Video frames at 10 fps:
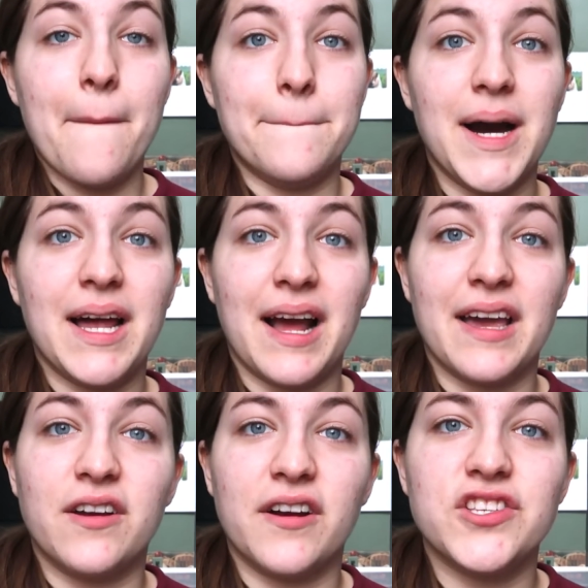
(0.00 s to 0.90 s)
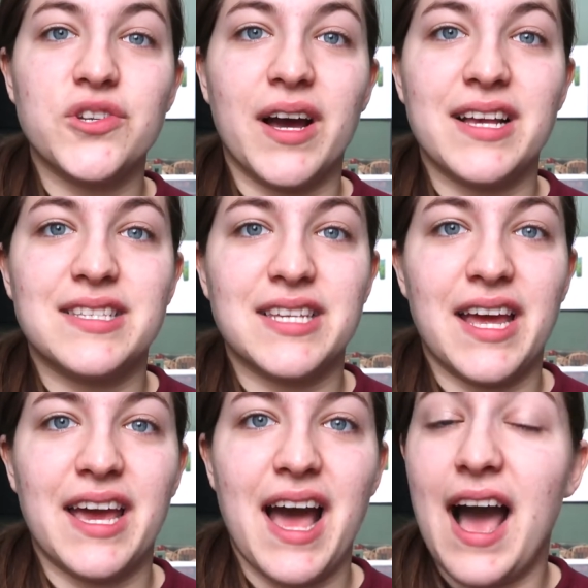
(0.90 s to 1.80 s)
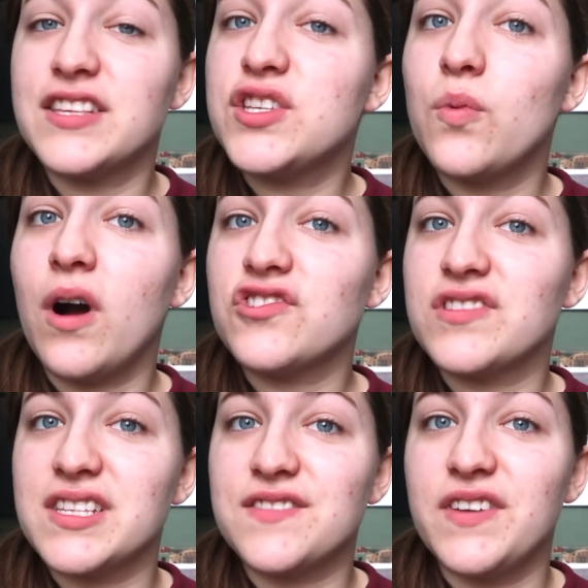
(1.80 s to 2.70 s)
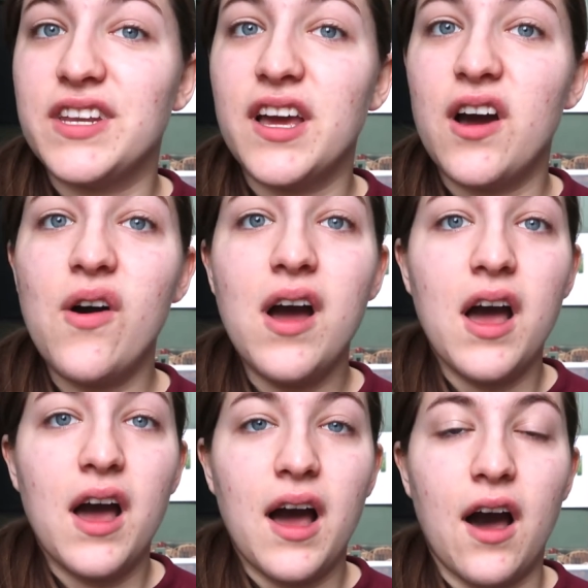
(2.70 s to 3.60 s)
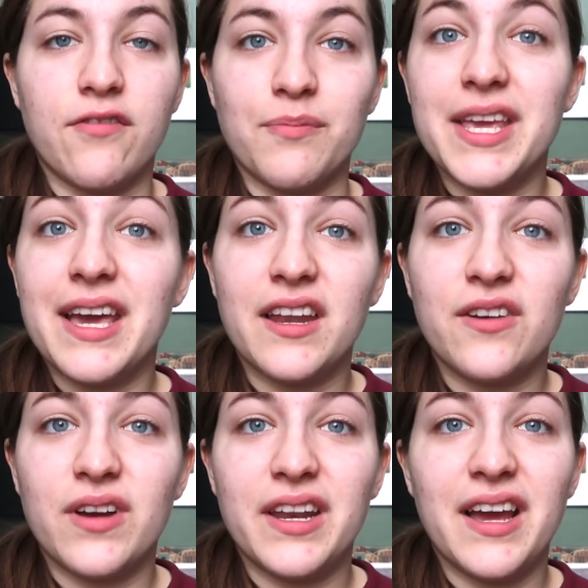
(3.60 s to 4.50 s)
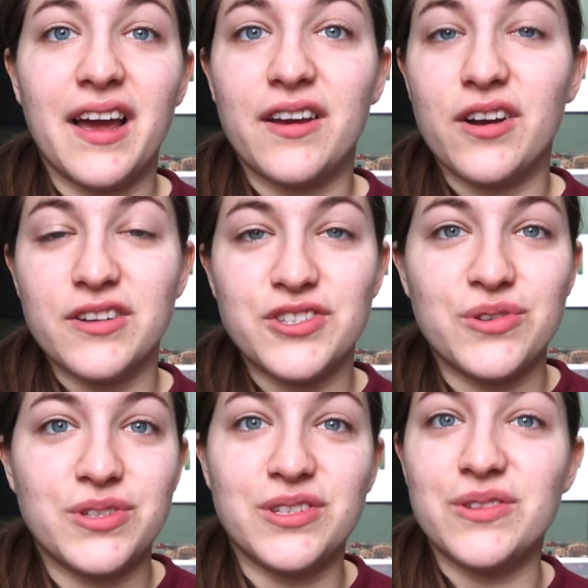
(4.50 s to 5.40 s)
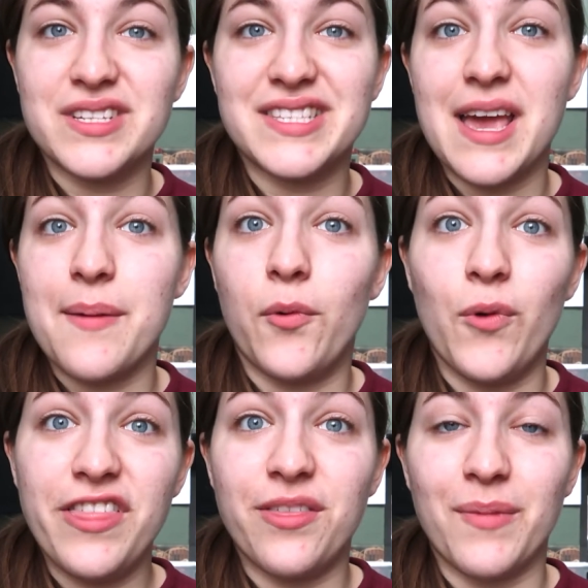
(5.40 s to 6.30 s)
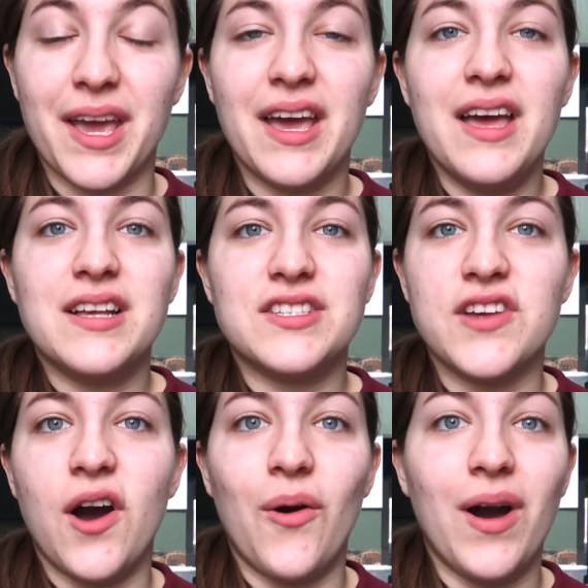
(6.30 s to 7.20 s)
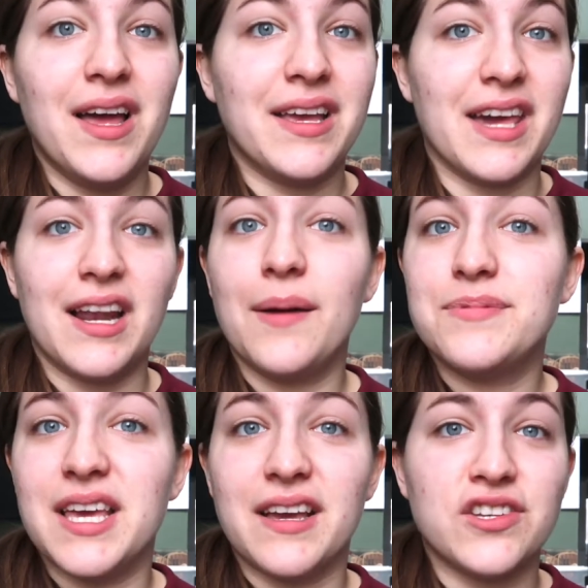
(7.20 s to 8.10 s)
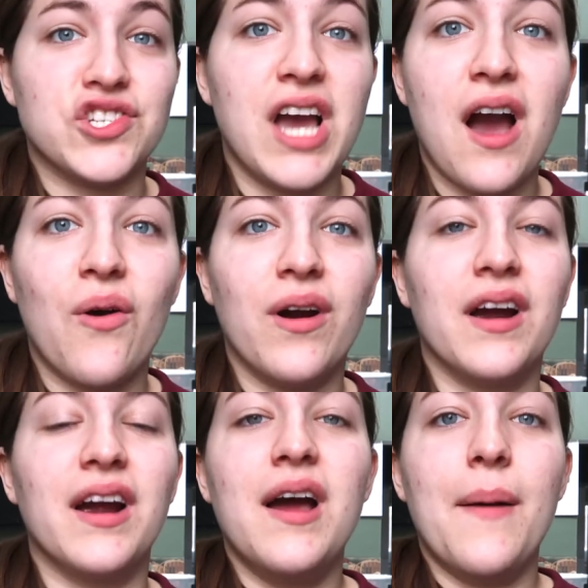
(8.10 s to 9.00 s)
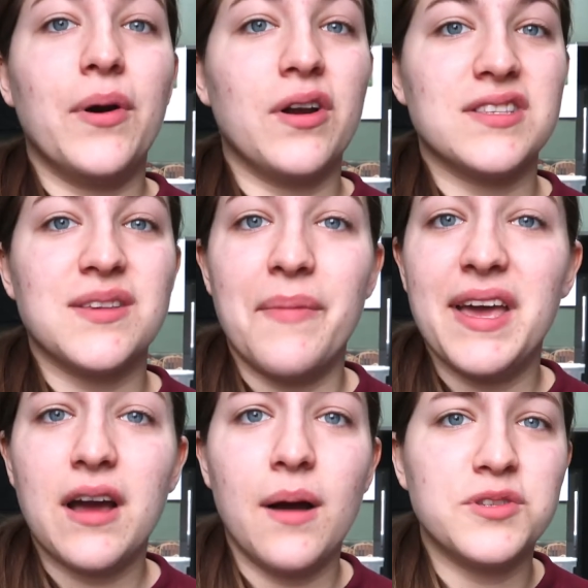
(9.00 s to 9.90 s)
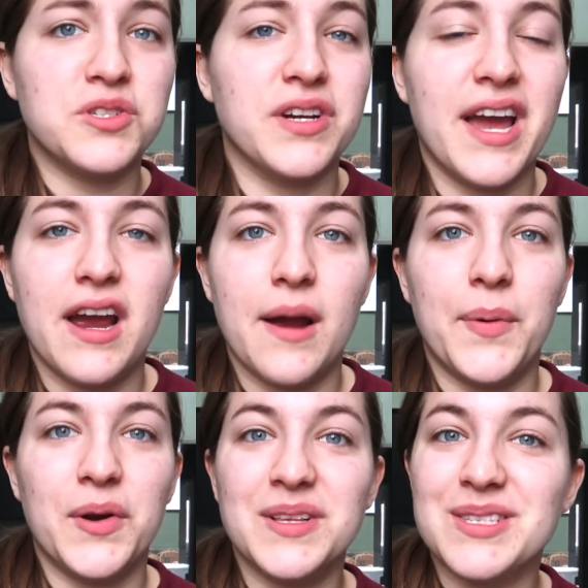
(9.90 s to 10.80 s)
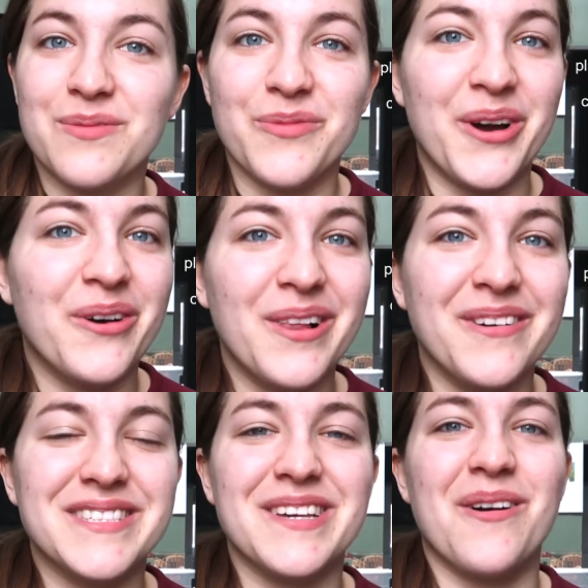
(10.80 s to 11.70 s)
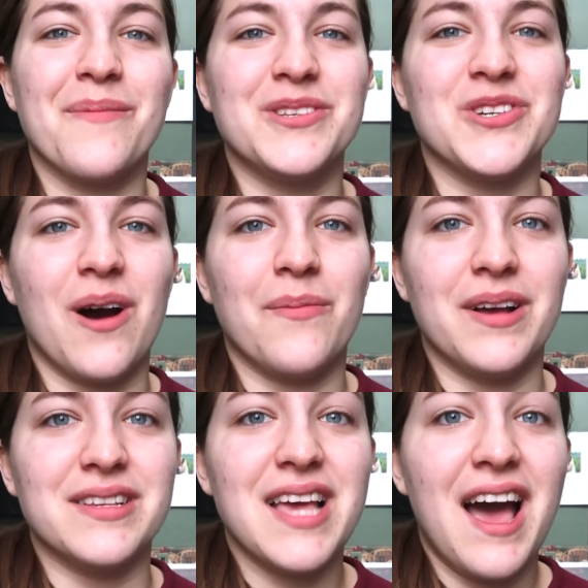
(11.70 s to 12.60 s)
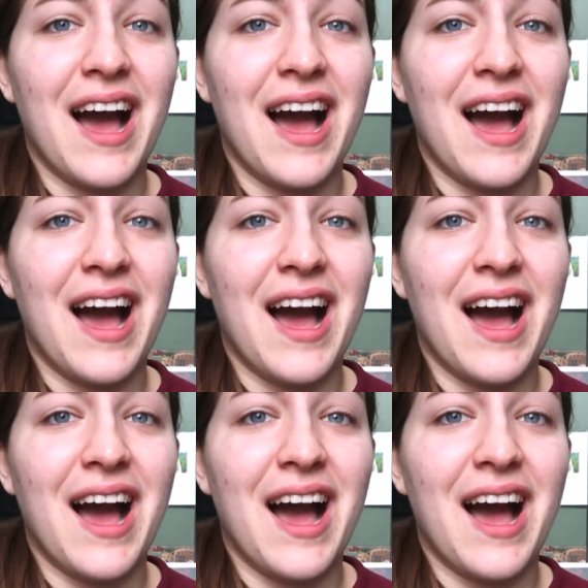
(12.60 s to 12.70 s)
But I encourage you guys today, as you watch this video of me getting ready, I encourage you to do the same with me. So get up, take a shower, put on some makeup, do your hair, put on some real clothes that aren't pajamas.